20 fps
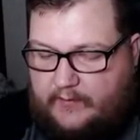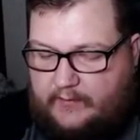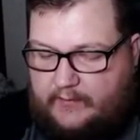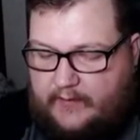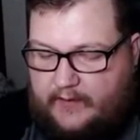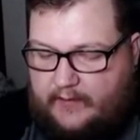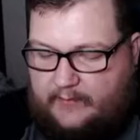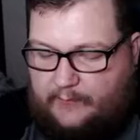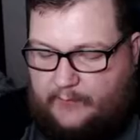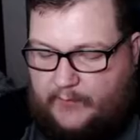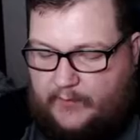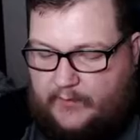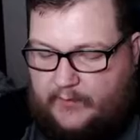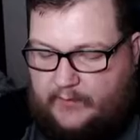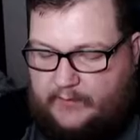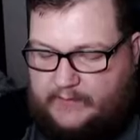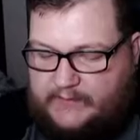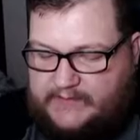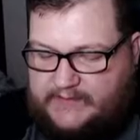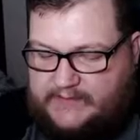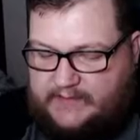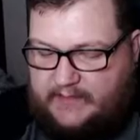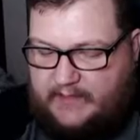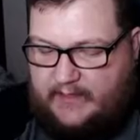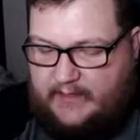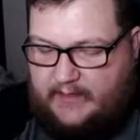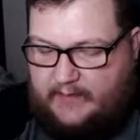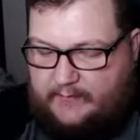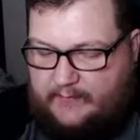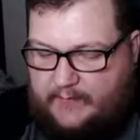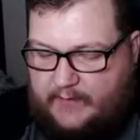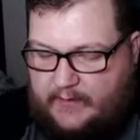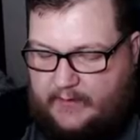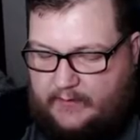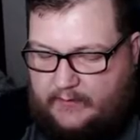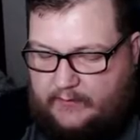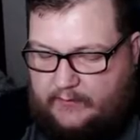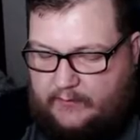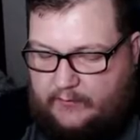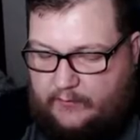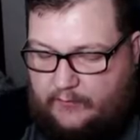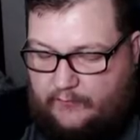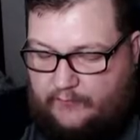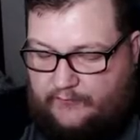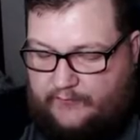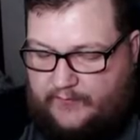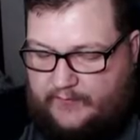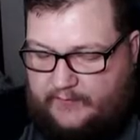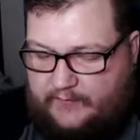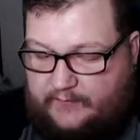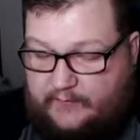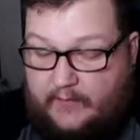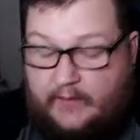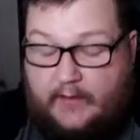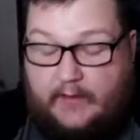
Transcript: Yanma, Snom, Qfent,